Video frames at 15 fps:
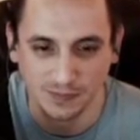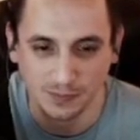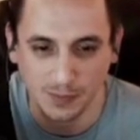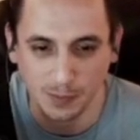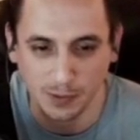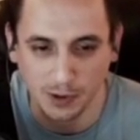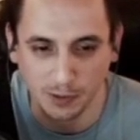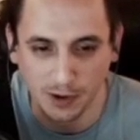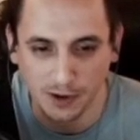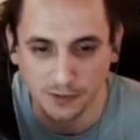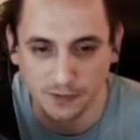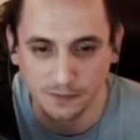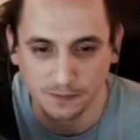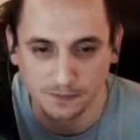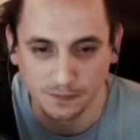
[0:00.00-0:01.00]
Be pretty rough.
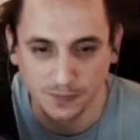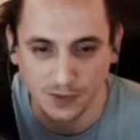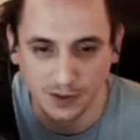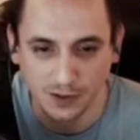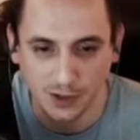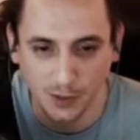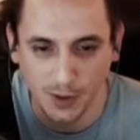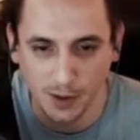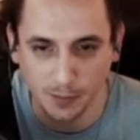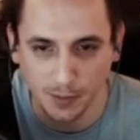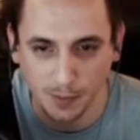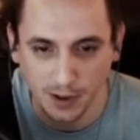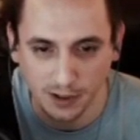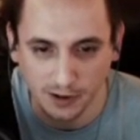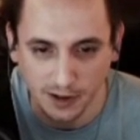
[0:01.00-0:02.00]
Coming up for
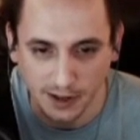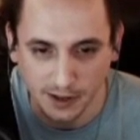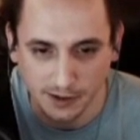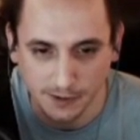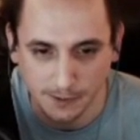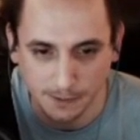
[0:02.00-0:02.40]
Mellow Knight.